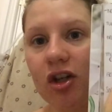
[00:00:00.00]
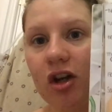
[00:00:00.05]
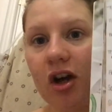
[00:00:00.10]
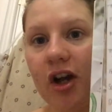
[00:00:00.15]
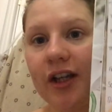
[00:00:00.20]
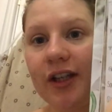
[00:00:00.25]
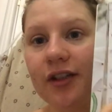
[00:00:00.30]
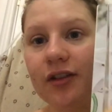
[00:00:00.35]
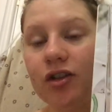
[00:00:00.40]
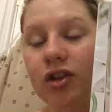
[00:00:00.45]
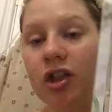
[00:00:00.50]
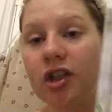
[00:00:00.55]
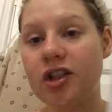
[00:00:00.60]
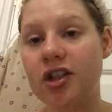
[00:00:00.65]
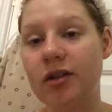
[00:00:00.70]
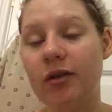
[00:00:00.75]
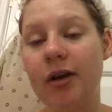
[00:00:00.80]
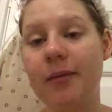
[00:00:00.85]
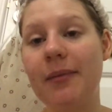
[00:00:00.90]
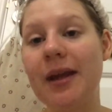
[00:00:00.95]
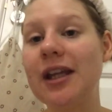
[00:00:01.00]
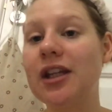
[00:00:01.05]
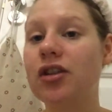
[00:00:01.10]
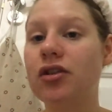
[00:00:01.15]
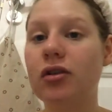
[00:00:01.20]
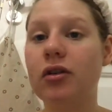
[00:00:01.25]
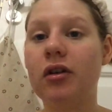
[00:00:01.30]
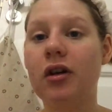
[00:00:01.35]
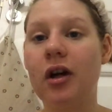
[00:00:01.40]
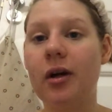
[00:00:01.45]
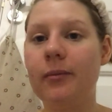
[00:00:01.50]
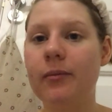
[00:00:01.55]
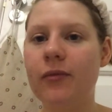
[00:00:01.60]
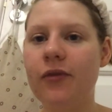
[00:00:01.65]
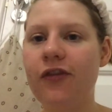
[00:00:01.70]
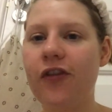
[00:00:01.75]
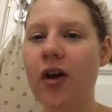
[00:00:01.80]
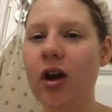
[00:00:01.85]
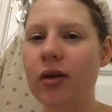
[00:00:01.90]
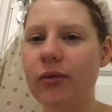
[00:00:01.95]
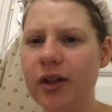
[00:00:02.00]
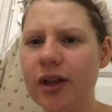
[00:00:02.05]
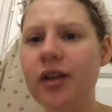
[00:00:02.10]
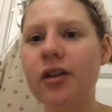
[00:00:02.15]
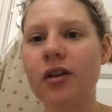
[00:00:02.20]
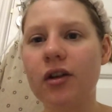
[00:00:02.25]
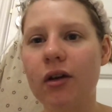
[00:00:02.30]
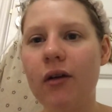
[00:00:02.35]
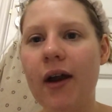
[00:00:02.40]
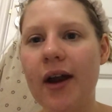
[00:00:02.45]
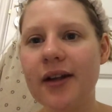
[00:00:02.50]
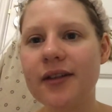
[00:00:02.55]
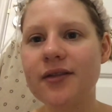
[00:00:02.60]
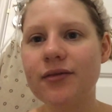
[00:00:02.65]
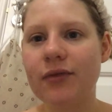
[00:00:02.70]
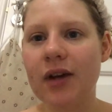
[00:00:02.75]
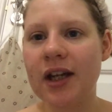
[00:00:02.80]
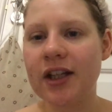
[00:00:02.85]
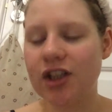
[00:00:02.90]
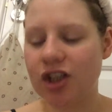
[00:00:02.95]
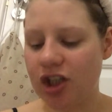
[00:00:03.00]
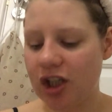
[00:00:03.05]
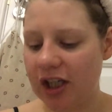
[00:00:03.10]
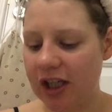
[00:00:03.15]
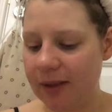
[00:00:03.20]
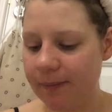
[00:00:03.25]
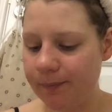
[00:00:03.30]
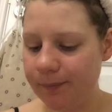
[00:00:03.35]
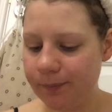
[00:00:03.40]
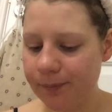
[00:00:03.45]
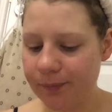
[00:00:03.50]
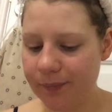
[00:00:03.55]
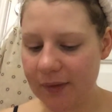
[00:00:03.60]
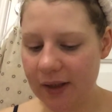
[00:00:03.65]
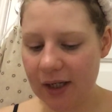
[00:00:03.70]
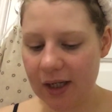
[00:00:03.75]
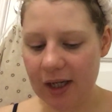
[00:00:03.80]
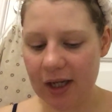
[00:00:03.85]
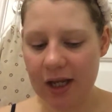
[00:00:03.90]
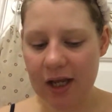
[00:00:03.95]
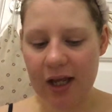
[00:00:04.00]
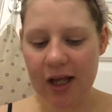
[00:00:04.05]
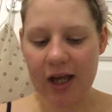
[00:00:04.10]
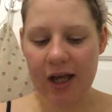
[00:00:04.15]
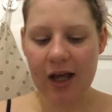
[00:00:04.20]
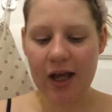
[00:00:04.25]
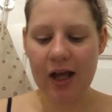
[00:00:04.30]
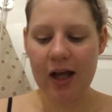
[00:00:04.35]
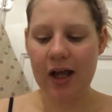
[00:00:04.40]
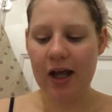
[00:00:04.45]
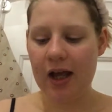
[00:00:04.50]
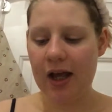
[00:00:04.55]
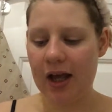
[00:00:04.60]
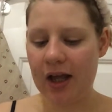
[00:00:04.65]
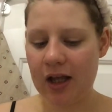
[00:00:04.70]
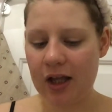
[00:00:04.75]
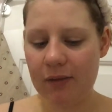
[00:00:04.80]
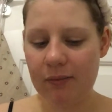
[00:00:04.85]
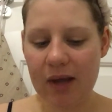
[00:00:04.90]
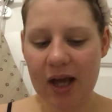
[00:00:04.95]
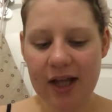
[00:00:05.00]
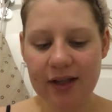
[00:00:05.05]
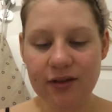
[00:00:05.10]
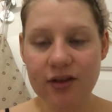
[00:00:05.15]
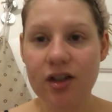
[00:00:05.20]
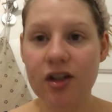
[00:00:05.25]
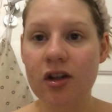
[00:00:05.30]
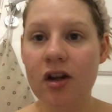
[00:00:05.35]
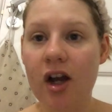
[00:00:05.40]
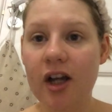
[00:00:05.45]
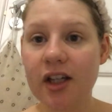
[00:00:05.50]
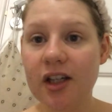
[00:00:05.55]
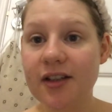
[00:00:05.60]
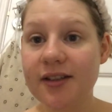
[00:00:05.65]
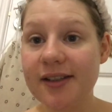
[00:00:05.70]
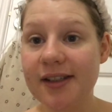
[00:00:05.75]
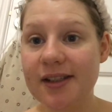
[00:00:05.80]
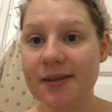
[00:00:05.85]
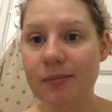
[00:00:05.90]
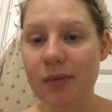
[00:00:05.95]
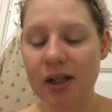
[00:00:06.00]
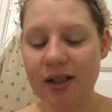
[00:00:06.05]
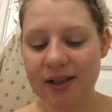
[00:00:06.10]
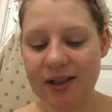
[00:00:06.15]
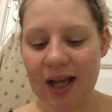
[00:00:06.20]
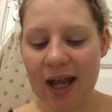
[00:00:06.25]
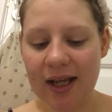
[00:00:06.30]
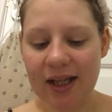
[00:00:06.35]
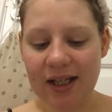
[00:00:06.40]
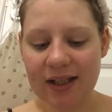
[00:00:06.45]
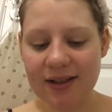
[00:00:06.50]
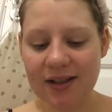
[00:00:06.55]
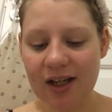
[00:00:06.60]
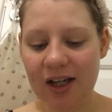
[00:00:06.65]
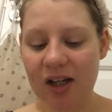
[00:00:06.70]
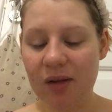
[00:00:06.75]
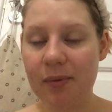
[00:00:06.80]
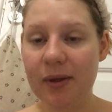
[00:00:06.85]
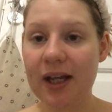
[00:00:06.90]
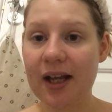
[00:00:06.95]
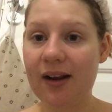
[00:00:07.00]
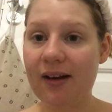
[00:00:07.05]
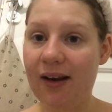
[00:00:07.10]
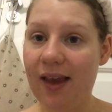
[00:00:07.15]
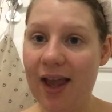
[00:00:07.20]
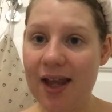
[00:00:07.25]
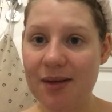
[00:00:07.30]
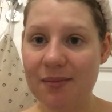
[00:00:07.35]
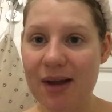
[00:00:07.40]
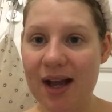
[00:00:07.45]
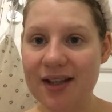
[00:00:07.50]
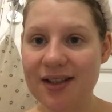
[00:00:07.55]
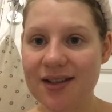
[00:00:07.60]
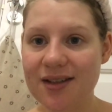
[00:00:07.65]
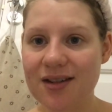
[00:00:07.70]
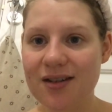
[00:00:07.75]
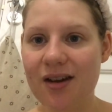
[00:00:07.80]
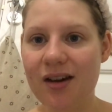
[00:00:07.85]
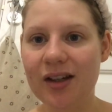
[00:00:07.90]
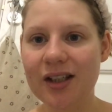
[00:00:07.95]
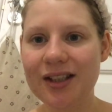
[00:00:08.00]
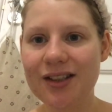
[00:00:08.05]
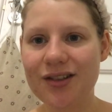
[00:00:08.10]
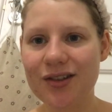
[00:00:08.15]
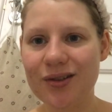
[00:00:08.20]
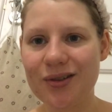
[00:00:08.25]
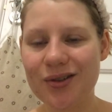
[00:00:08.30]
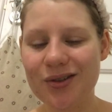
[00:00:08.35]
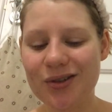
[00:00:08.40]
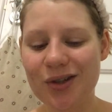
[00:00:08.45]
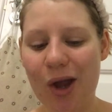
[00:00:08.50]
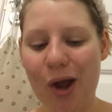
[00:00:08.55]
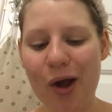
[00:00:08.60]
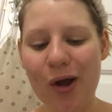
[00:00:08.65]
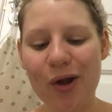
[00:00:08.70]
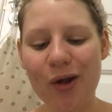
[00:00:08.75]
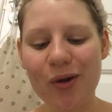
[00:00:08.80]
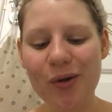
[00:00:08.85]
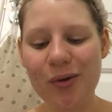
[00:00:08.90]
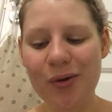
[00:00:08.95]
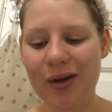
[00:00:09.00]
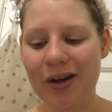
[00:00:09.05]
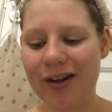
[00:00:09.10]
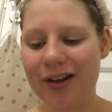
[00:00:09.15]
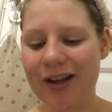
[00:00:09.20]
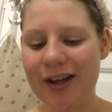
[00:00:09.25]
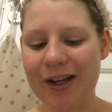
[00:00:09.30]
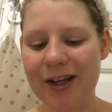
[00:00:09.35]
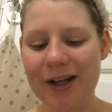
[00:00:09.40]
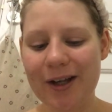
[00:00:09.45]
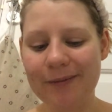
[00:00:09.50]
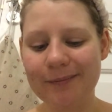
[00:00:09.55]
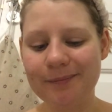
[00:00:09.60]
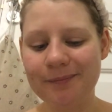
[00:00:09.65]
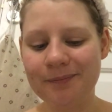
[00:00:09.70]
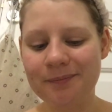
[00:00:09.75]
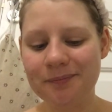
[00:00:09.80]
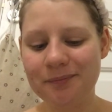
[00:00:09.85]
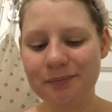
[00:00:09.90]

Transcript: night, just so I make sure I'm following the correct regime. And tonight, because it's Monday, it's going to be a clay mask night, so I